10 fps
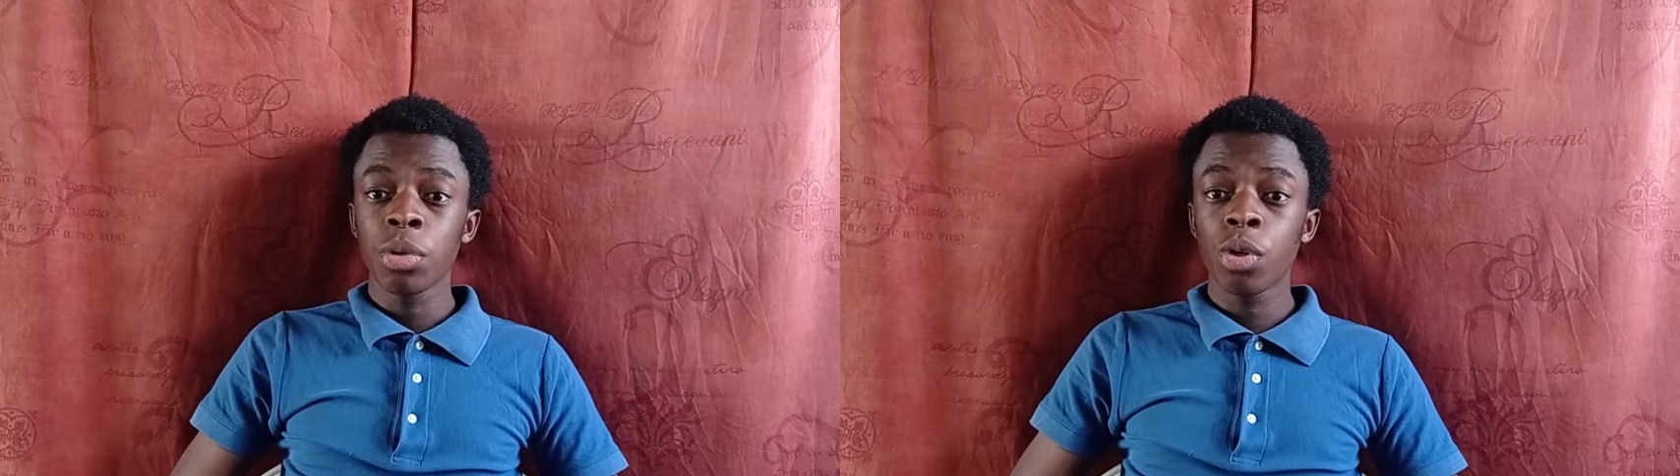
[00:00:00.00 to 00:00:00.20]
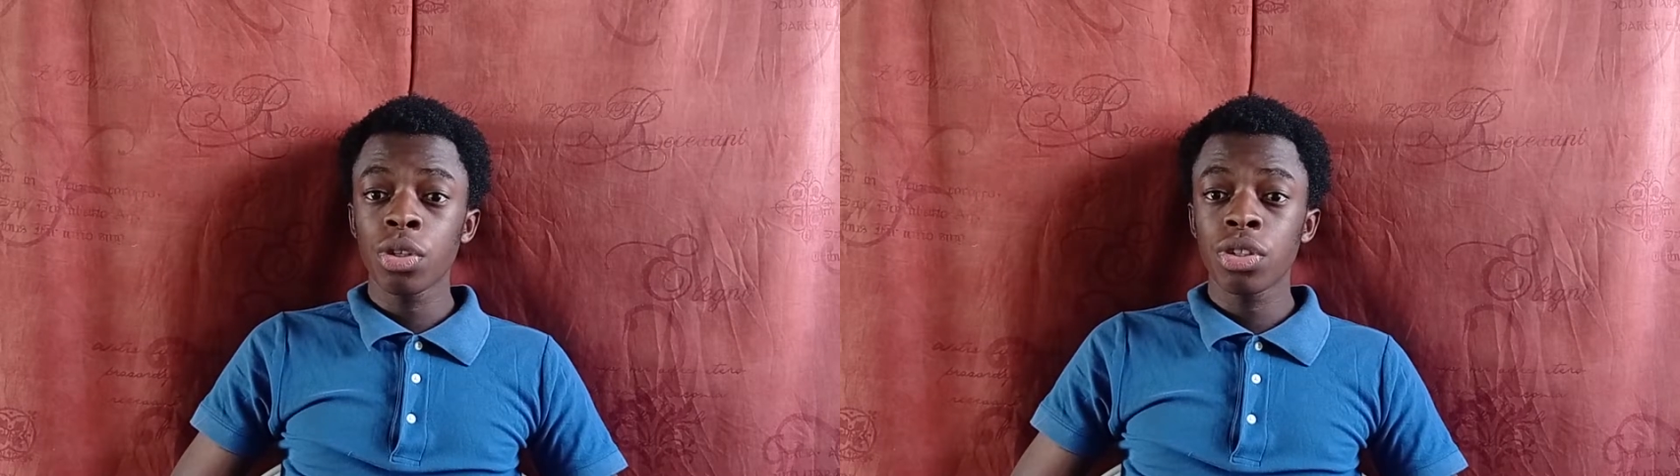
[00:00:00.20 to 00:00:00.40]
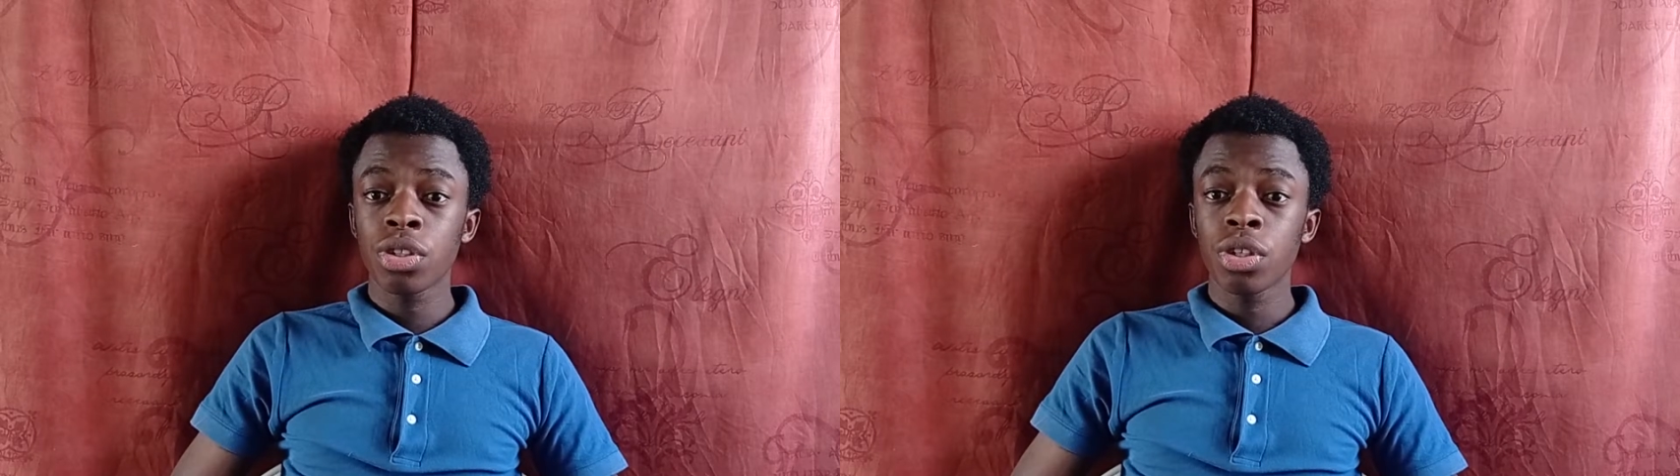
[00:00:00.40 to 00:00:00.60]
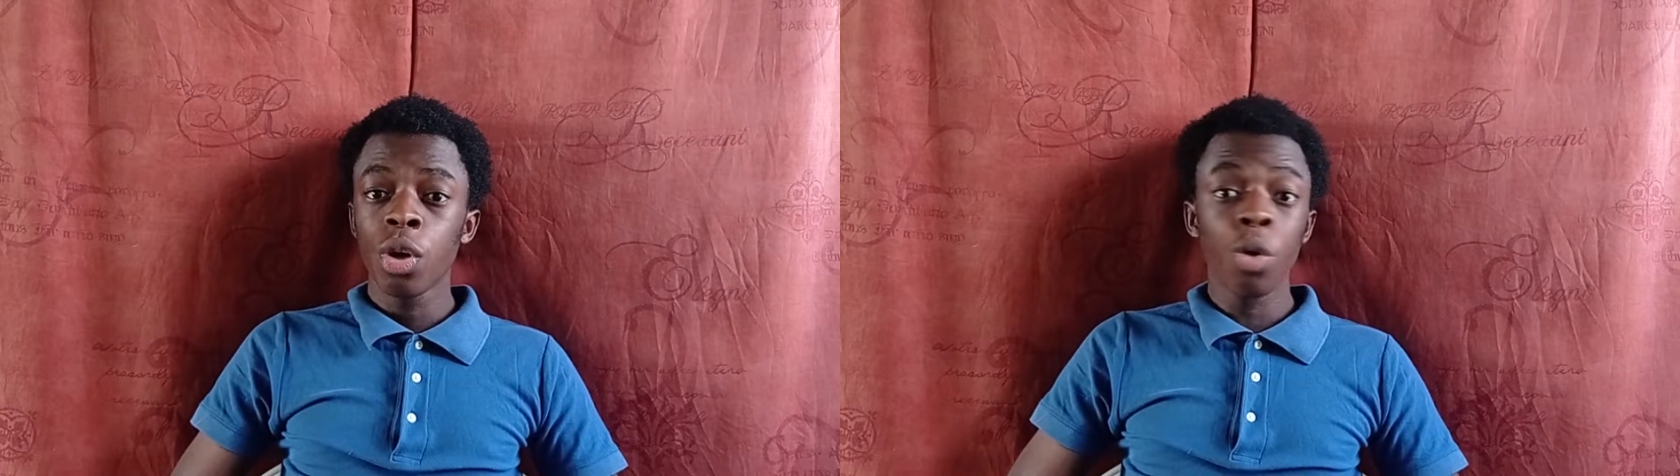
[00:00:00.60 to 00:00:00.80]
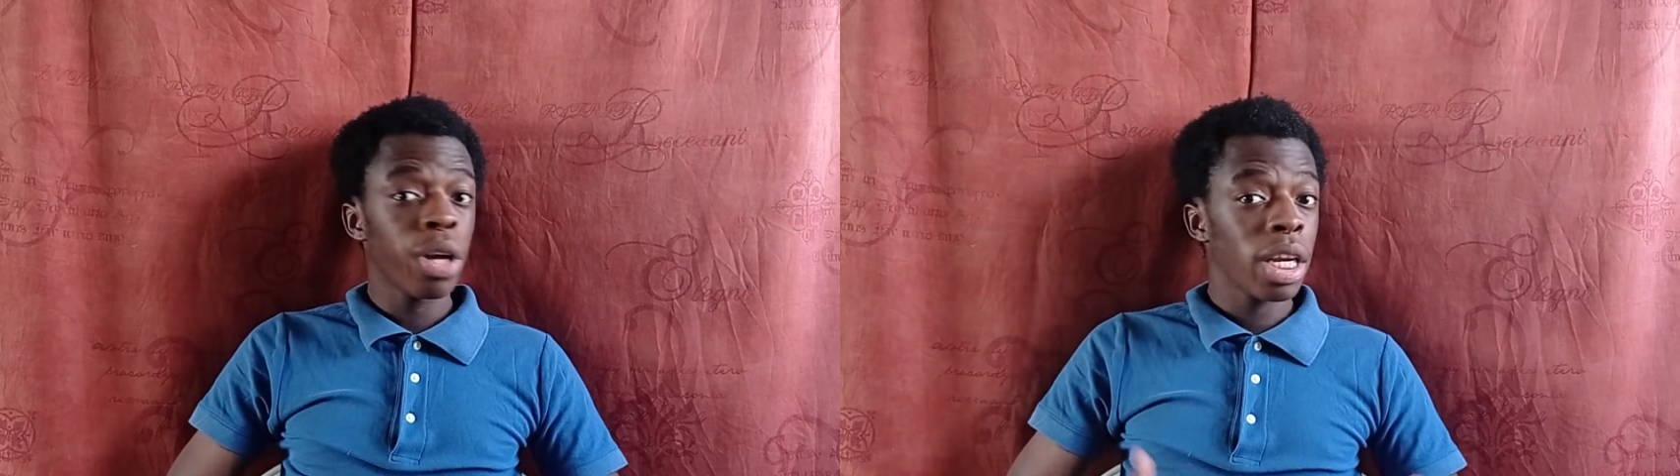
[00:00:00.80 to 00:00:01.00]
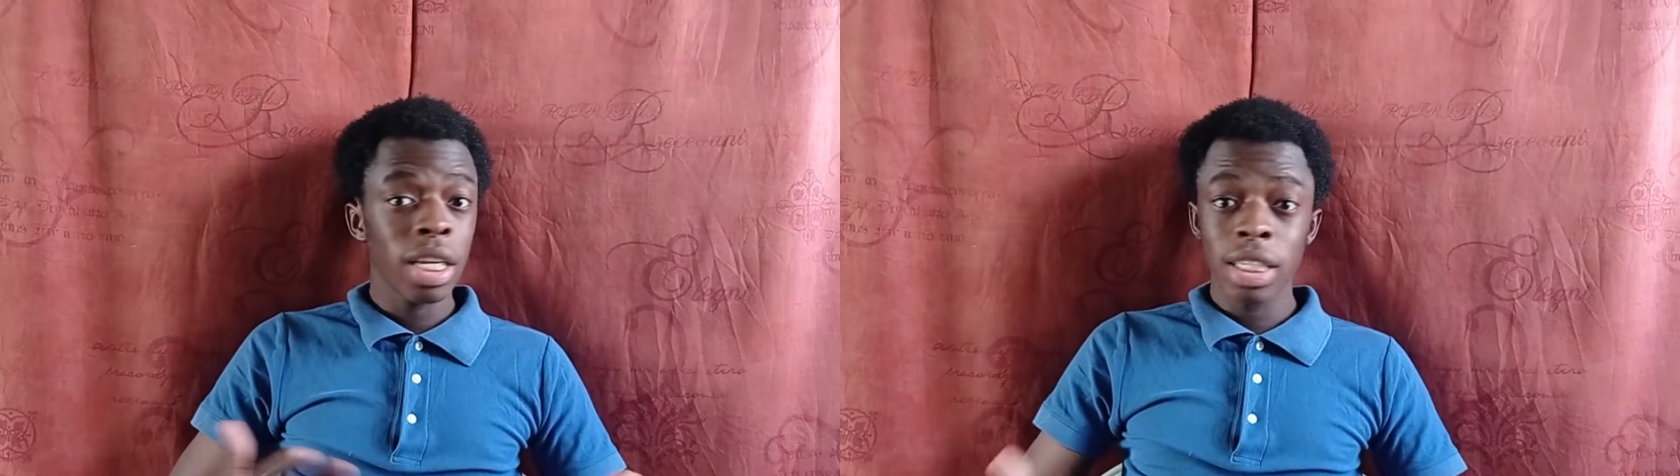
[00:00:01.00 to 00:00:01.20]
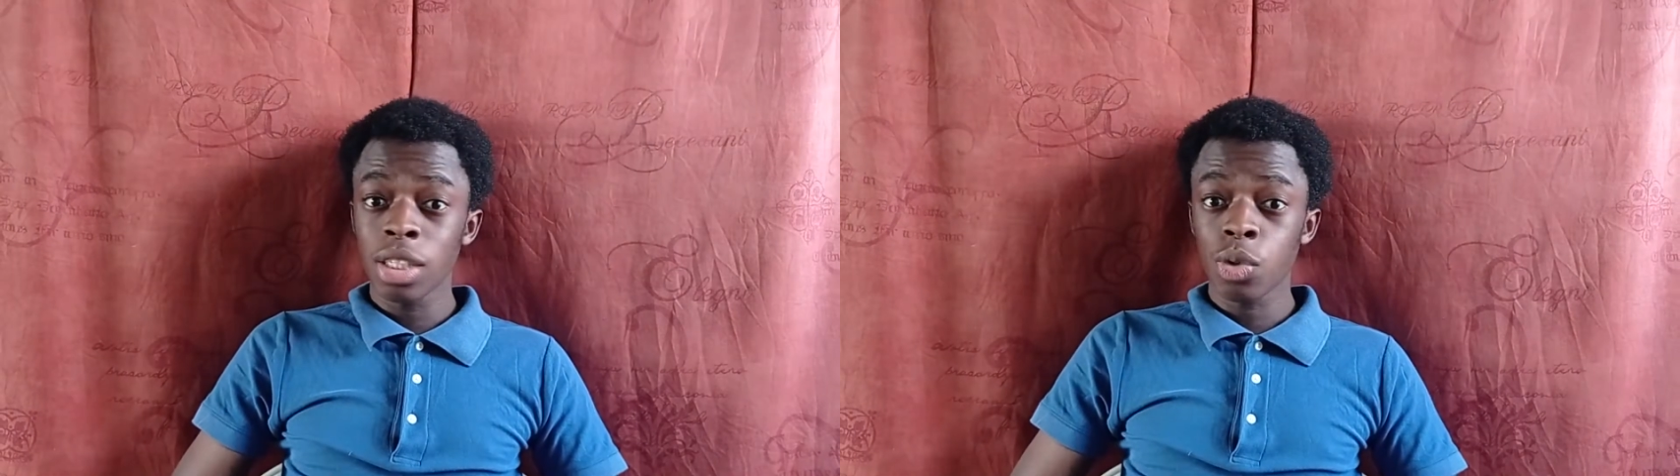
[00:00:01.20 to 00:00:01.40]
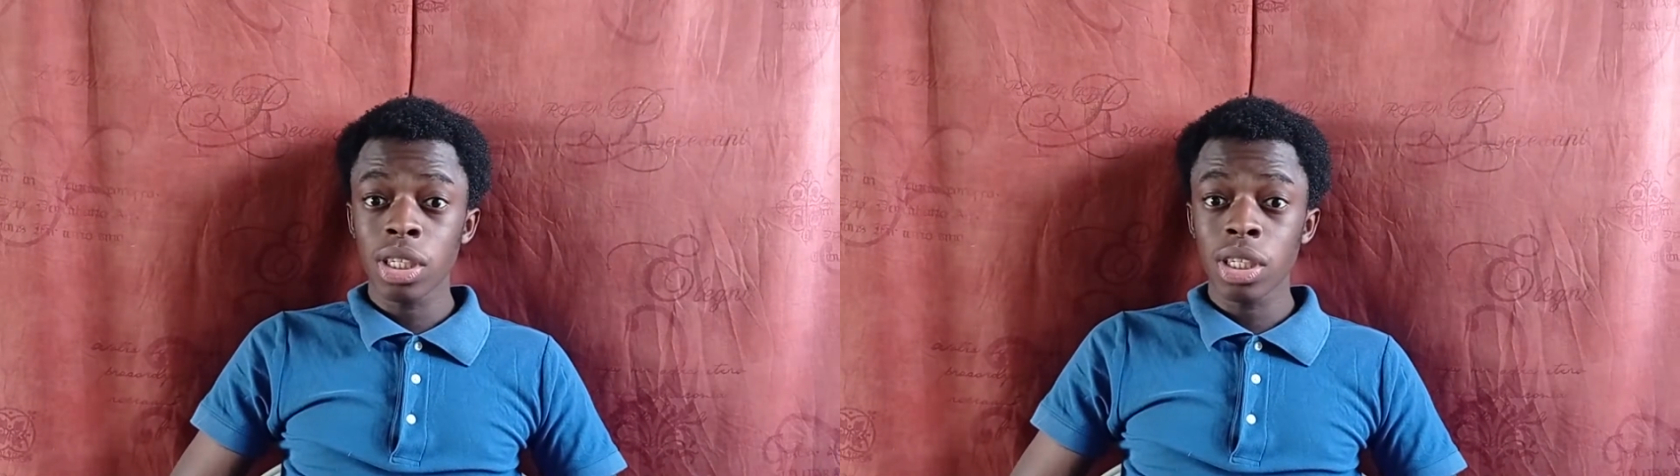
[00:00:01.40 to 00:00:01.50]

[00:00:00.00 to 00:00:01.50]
because who really doesn't